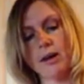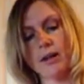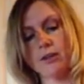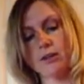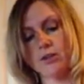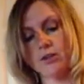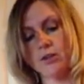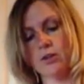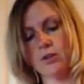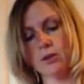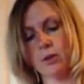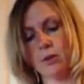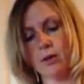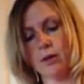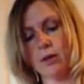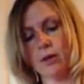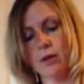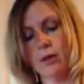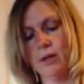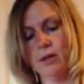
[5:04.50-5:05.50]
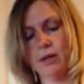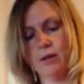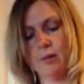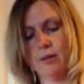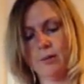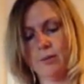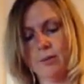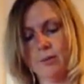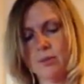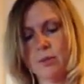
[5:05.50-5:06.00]
at the store.
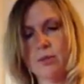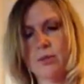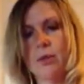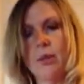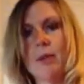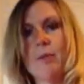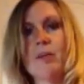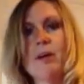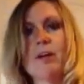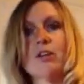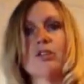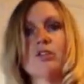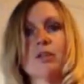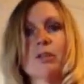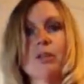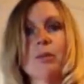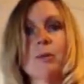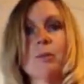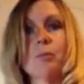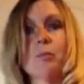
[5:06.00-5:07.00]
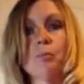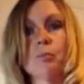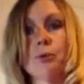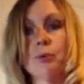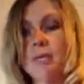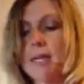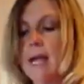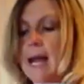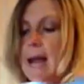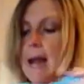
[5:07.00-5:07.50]
So I'm actually
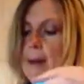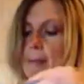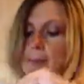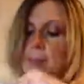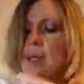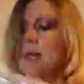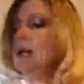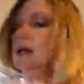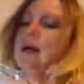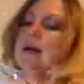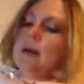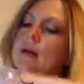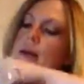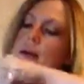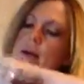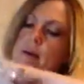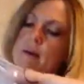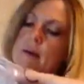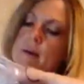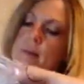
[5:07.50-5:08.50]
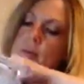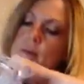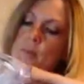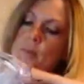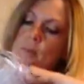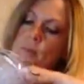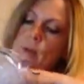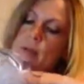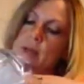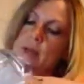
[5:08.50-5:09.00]
pretty happy
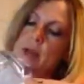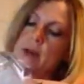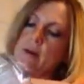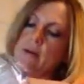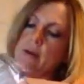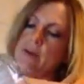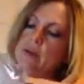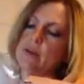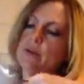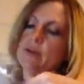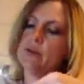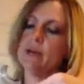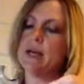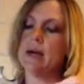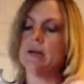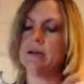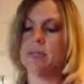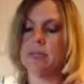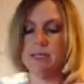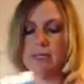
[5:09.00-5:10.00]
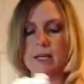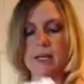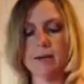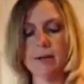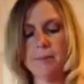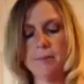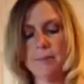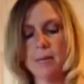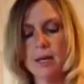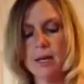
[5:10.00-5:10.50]
with how it turned out
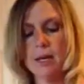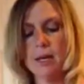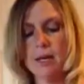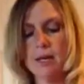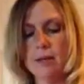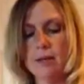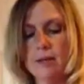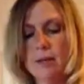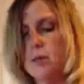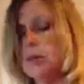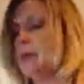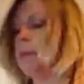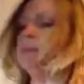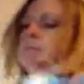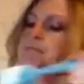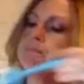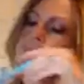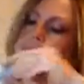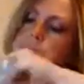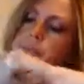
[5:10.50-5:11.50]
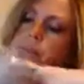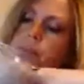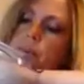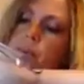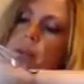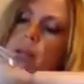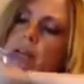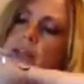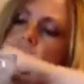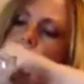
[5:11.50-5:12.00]
today. And then
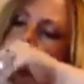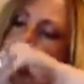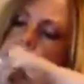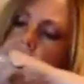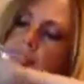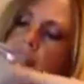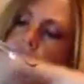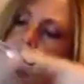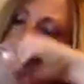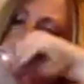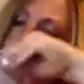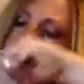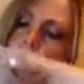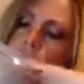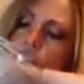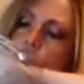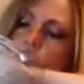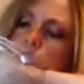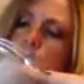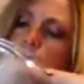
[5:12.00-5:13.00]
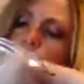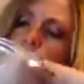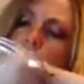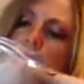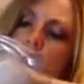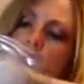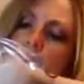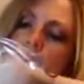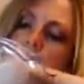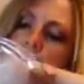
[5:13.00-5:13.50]
as far as how long this will
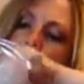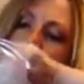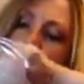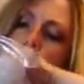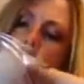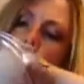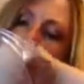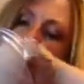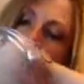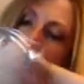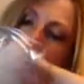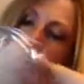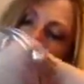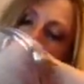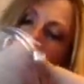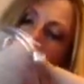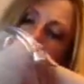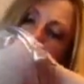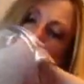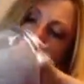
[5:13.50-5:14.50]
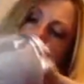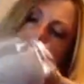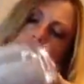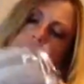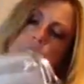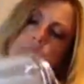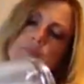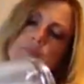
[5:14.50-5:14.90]
last, I